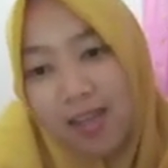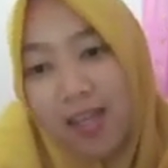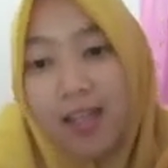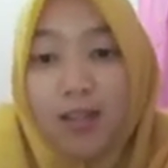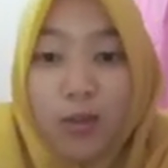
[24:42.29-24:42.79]

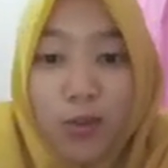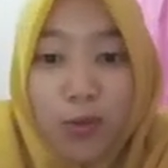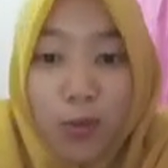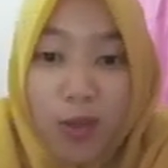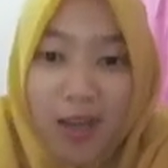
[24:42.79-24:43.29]
eat
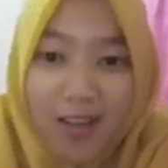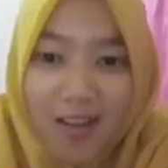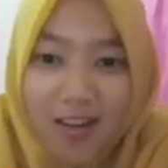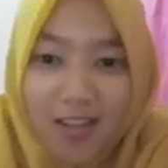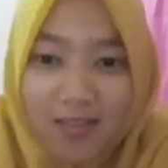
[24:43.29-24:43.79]

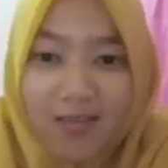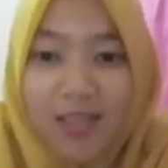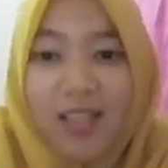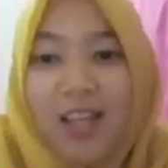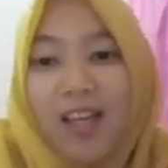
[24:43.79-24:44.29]
together,
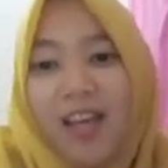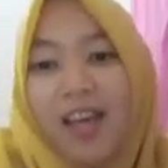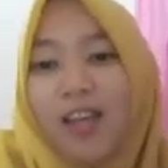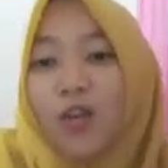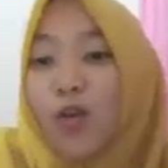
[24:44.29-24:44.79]

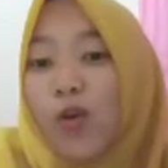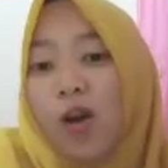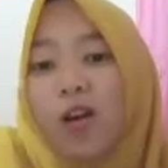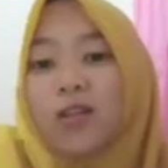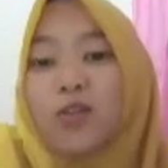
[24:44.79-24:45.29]
go
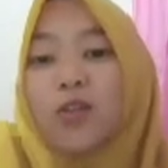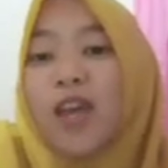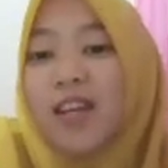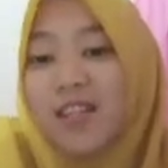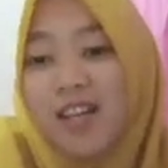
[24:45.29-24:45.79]
out
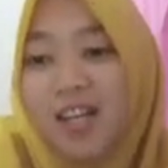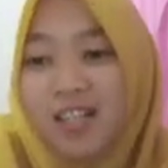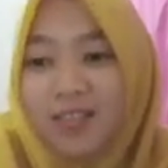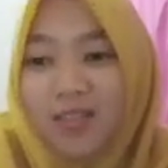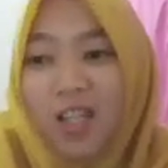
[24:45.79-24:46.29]
together,